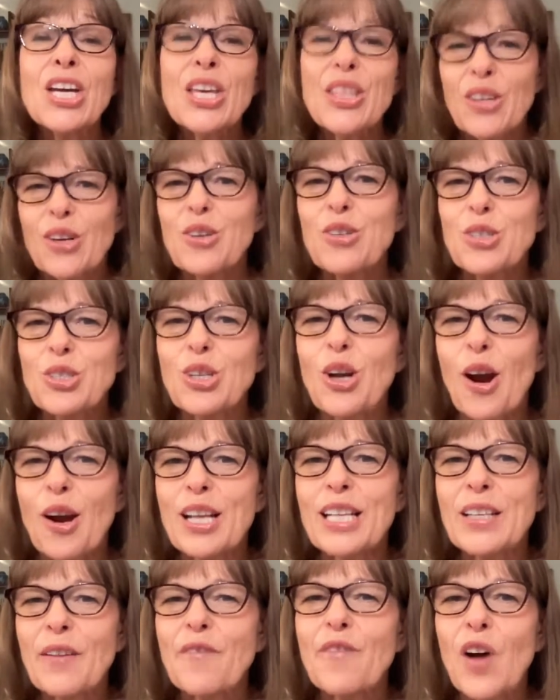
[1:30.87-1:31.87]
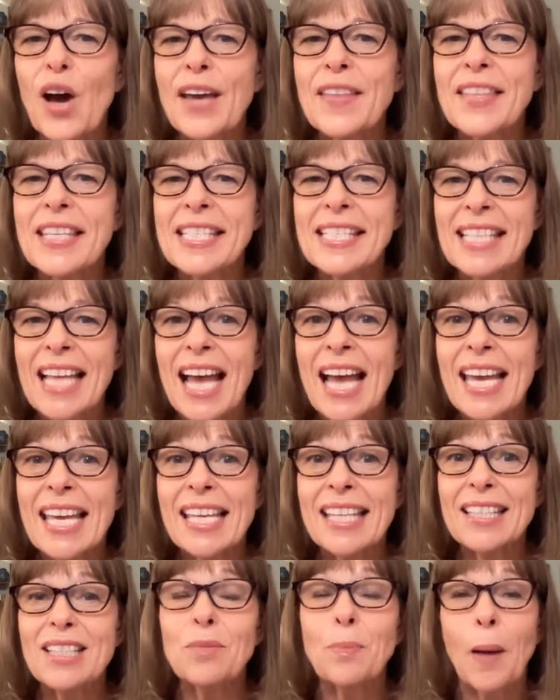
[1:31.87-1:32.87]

that are starting to find the science